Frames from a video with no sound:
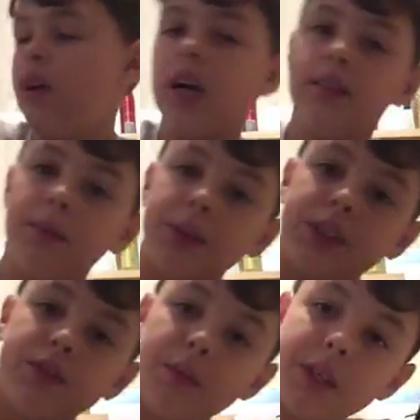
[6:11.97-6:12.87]
I have a bunch
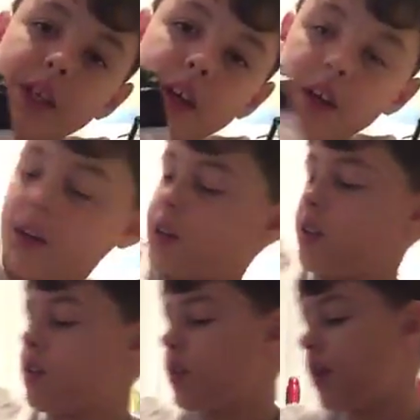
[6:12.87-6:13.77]
of them in here.
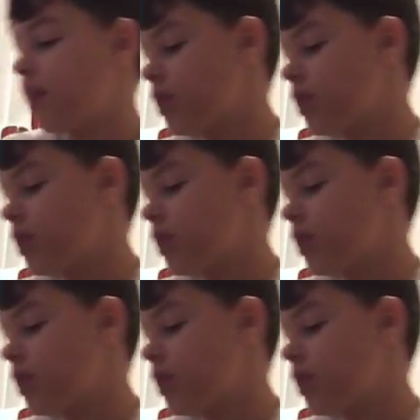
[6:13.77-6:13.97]
So that was